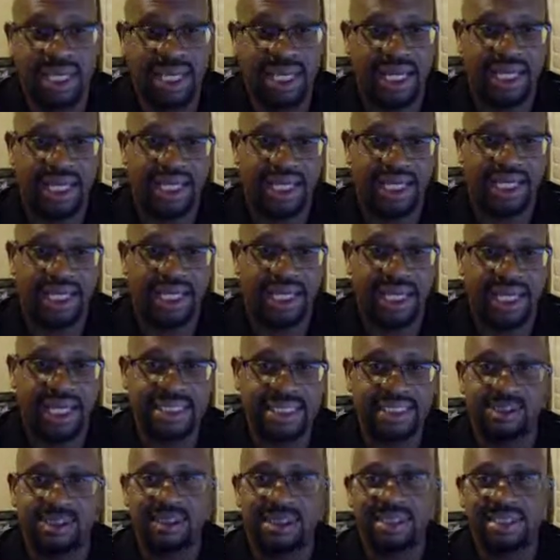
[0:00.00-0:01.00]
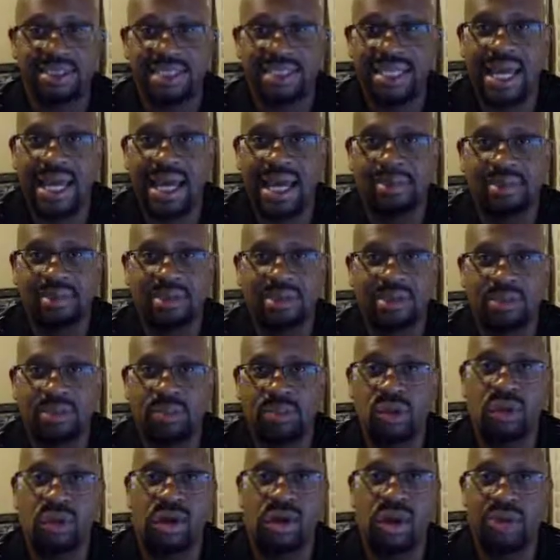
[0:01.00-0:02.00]
And as long as it happens
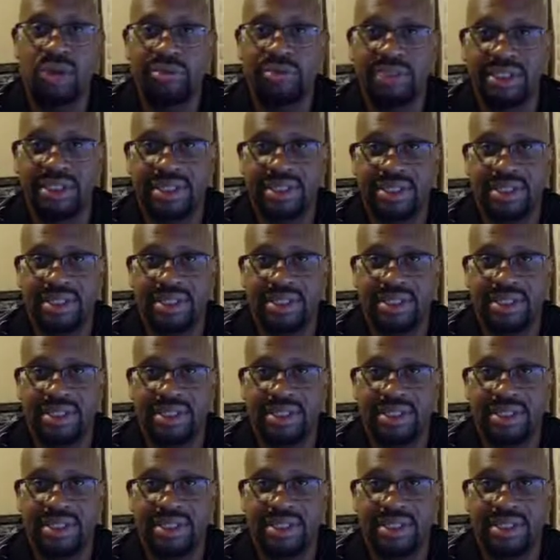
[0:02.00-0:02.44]
more often